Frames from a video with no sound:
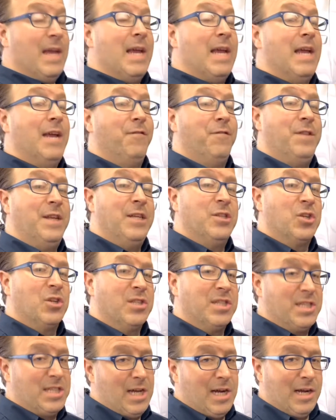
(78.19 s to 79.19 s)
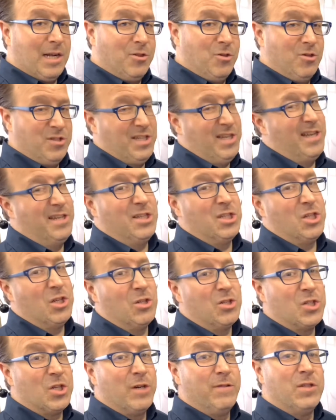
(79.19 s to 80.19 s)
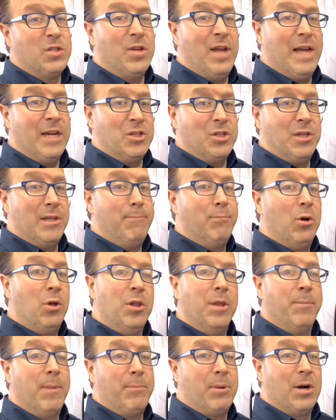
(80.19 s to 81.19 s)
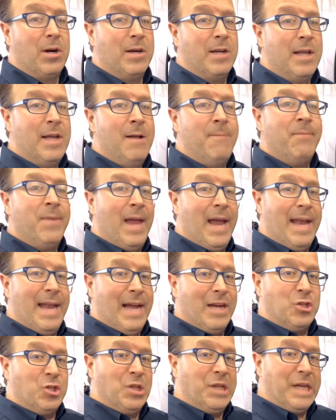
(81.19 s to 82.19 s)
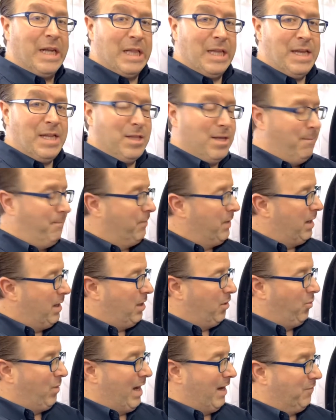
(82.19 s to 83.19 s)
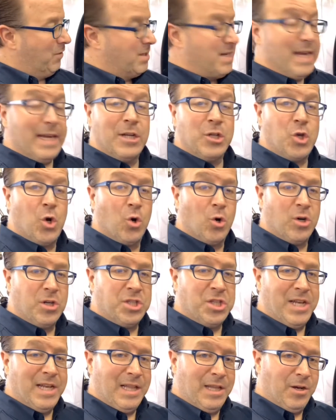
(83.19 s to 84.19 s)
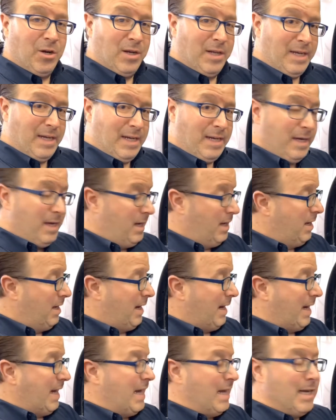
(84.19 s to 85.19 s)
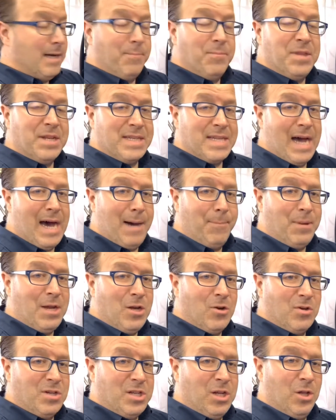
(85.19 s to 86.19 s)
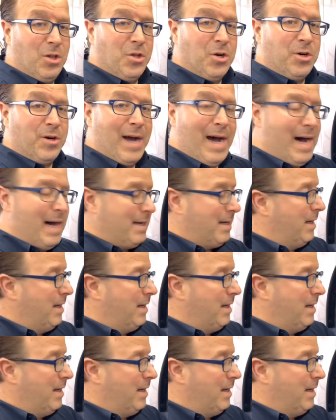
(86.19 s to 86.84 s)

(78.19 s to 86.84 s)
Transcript: If these are stuck, there's an additional service to actually pull them apart and actually clean them. We have to take a torch and literally heat up the top here until they're hot.